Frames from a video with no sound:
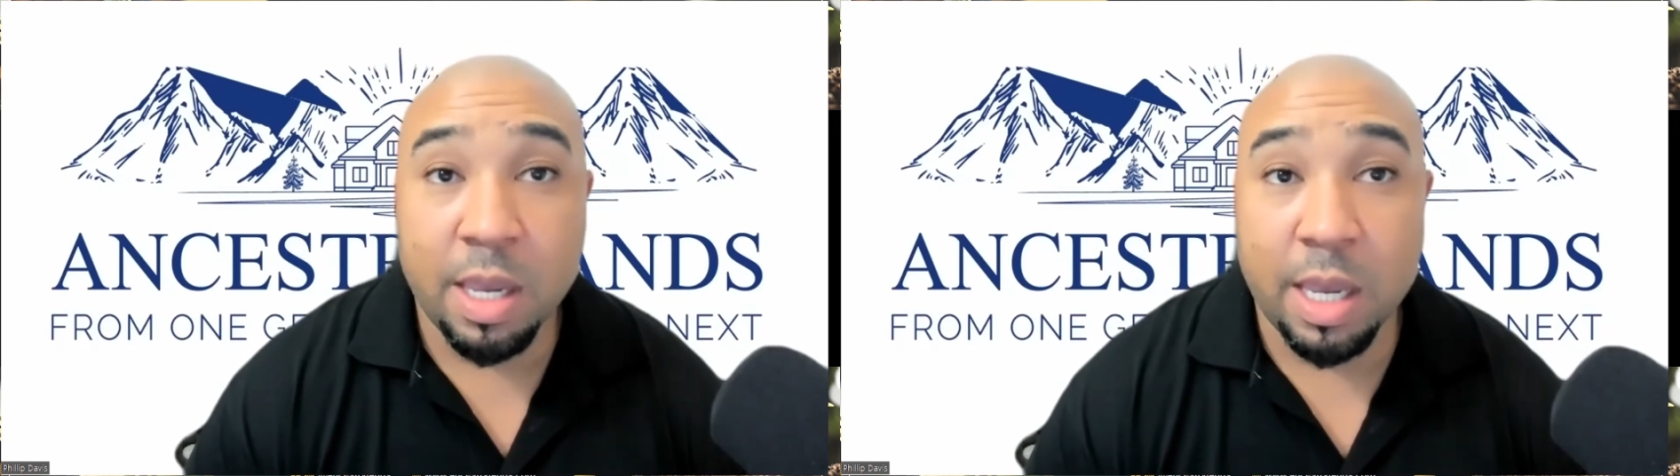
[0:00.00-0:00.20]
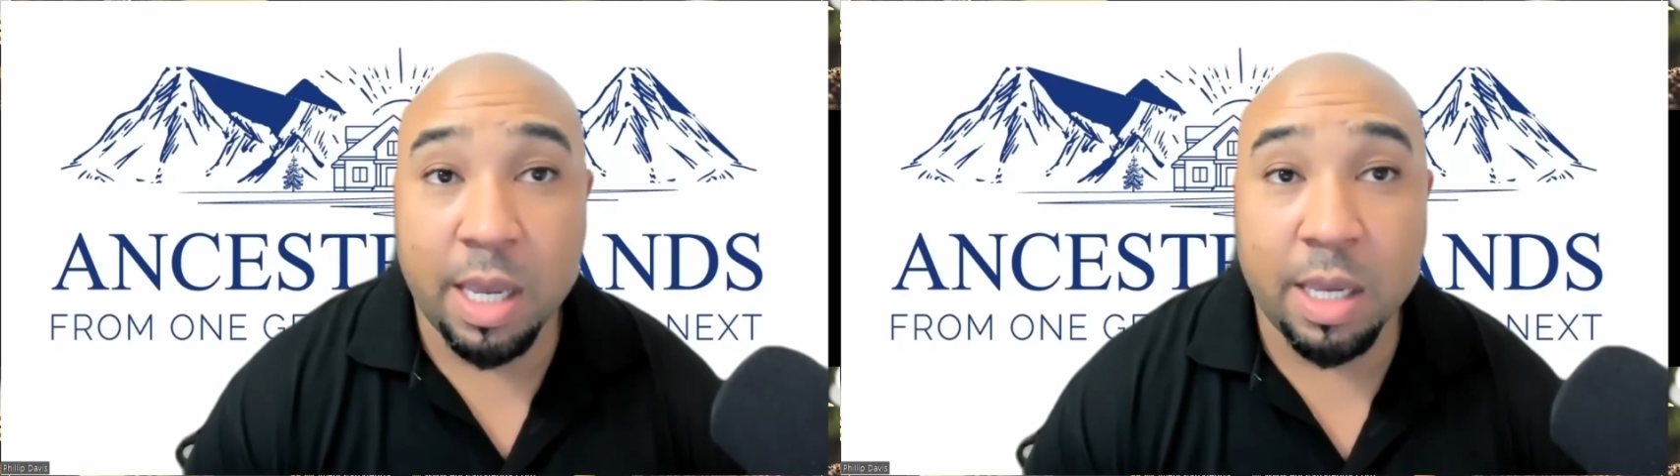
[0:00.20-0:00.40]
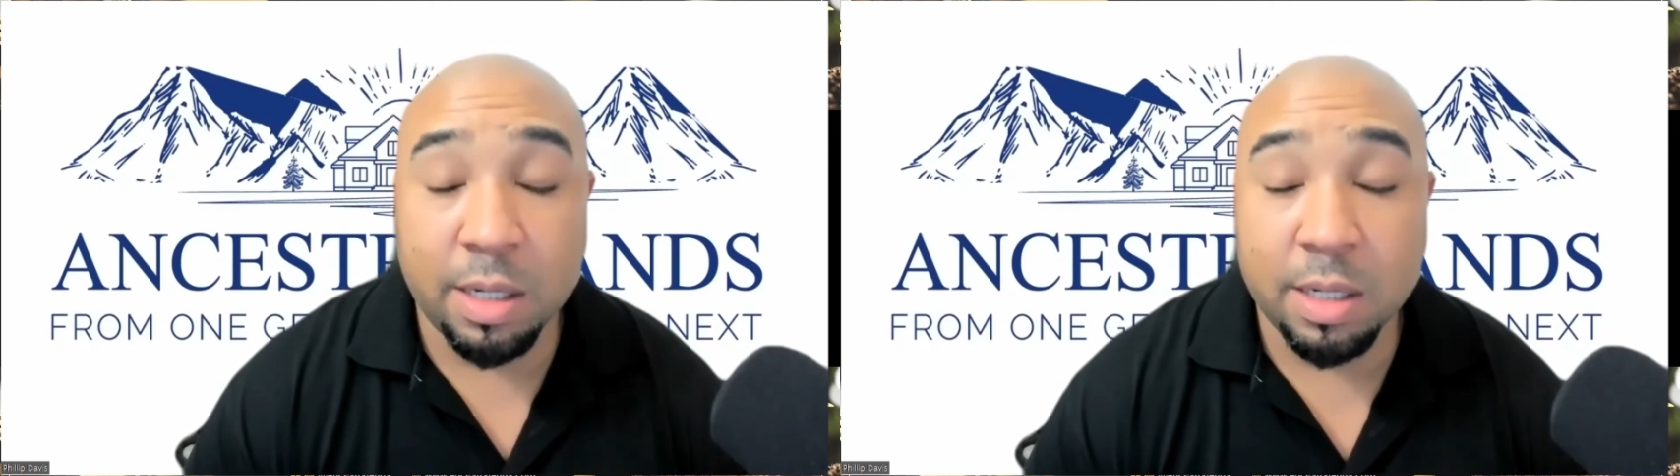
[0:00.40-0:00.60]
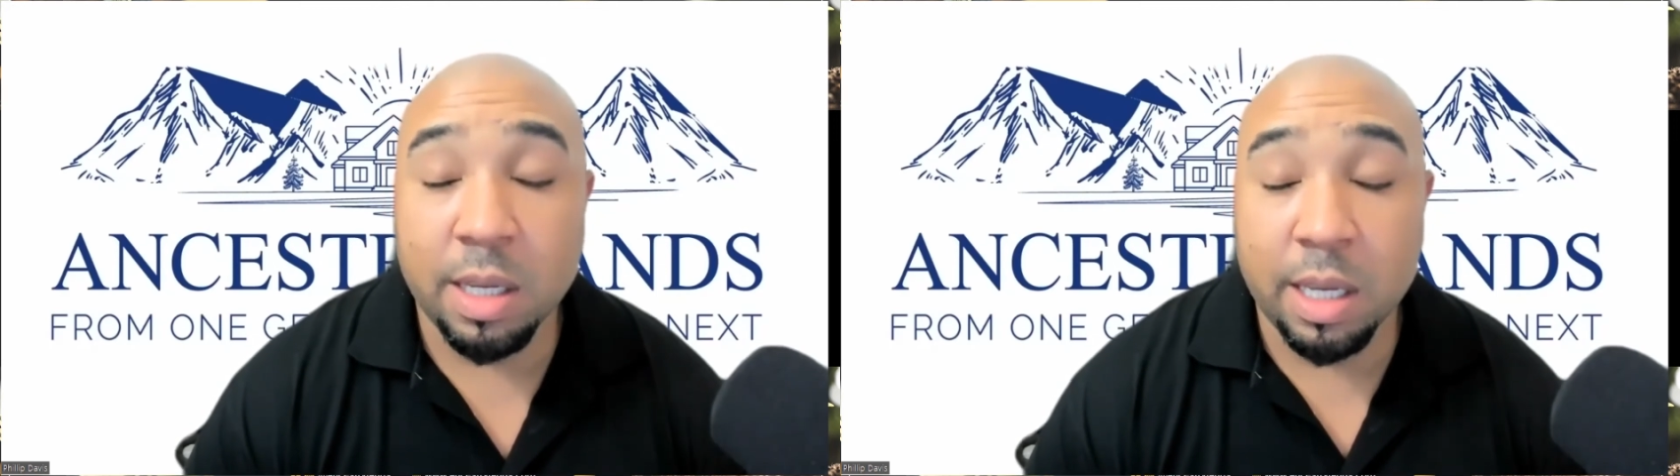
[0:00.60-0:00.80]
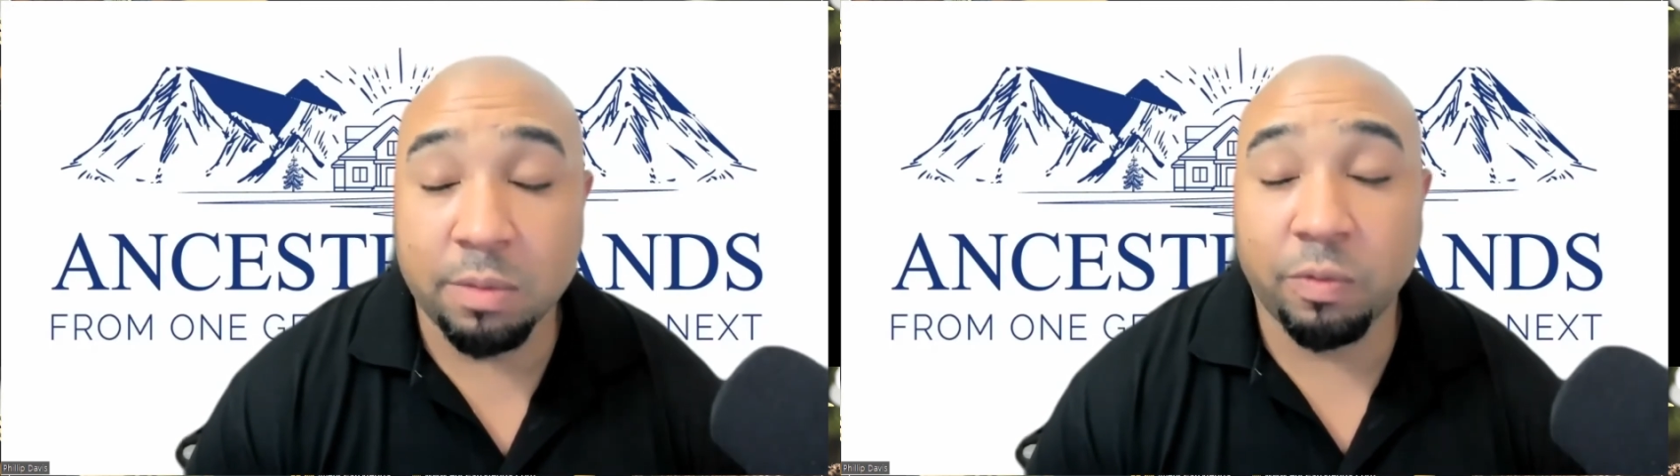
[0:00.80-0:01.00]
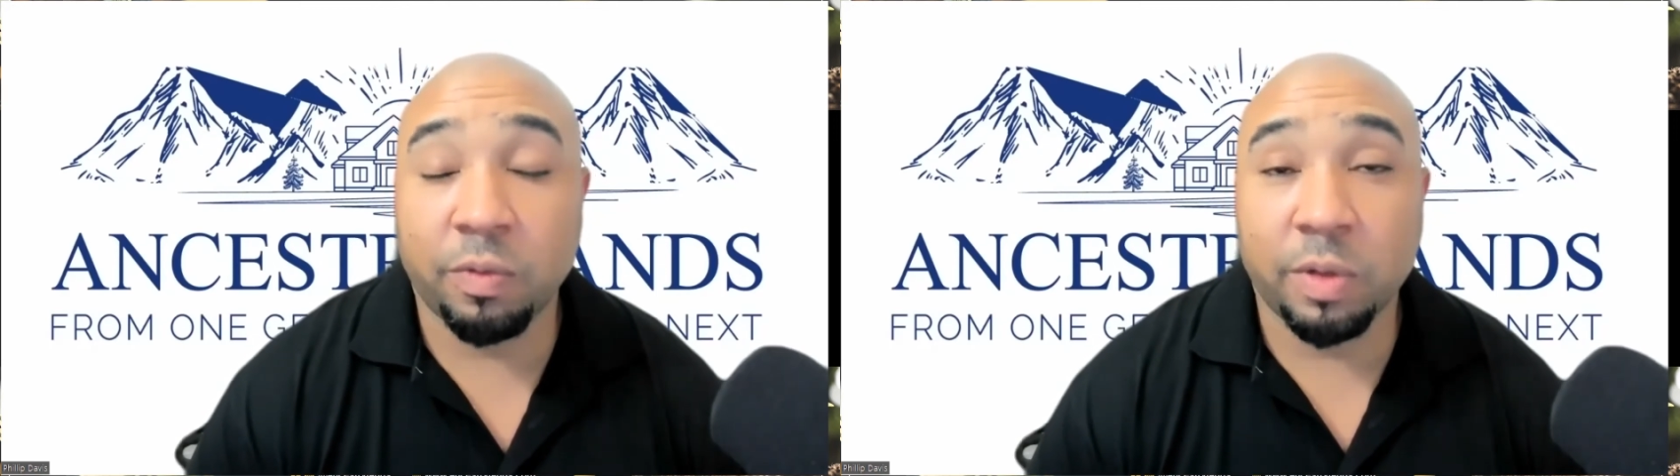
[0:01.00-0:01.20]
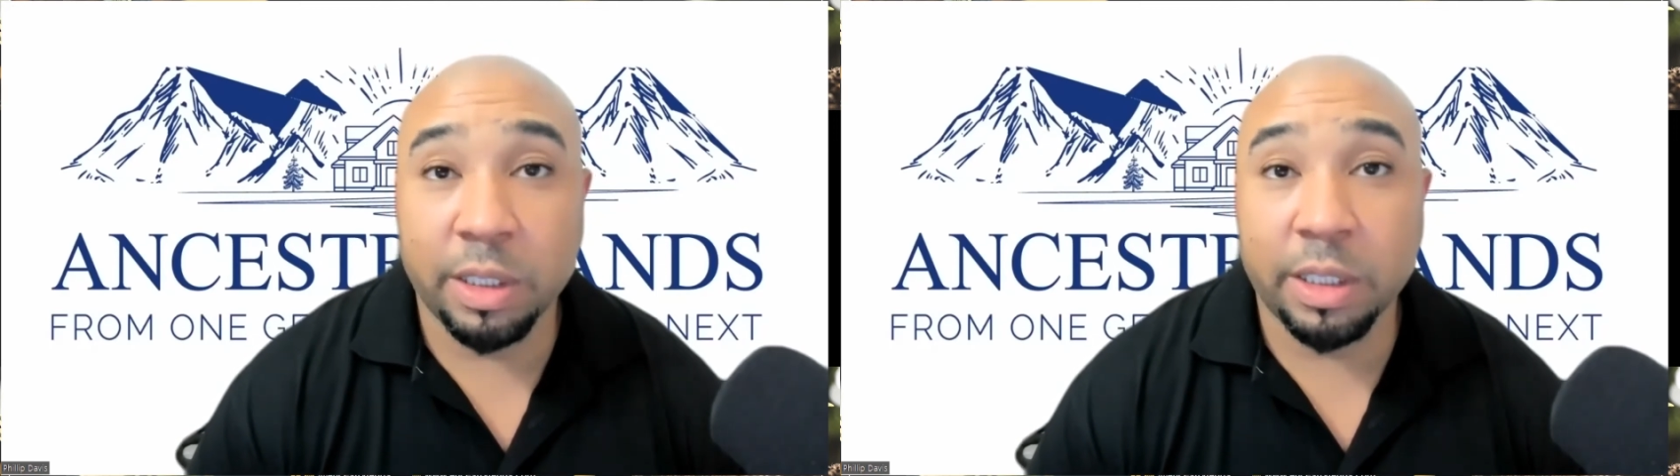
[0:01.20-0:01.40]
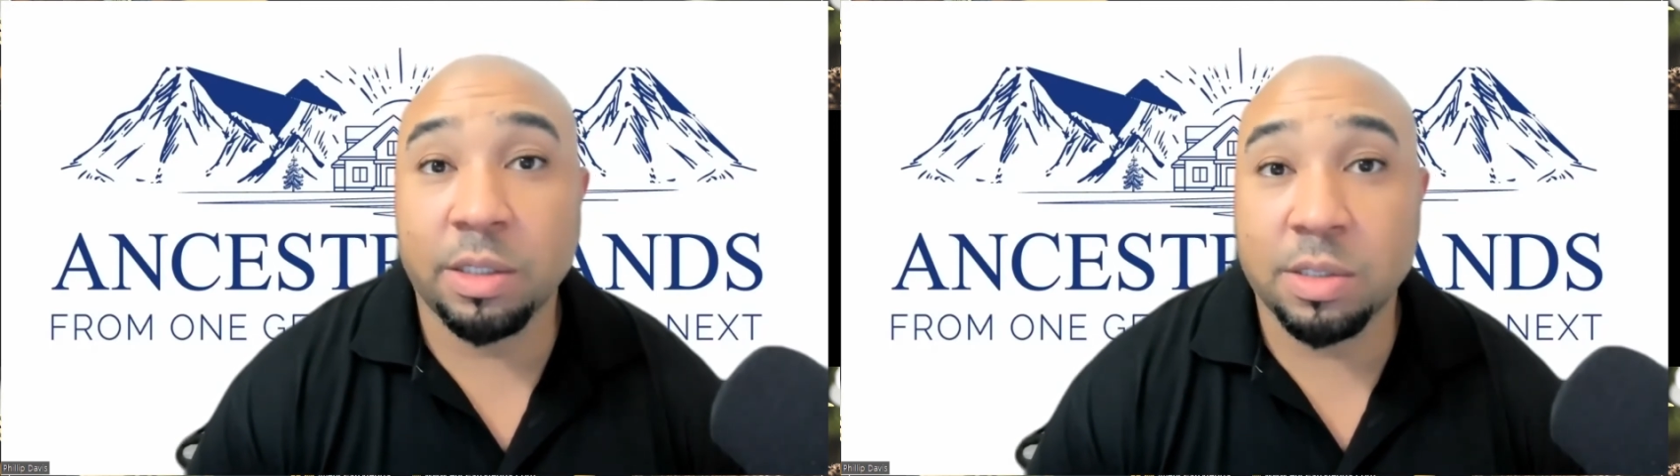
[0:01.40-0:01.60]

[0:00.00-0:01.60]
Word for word: and and really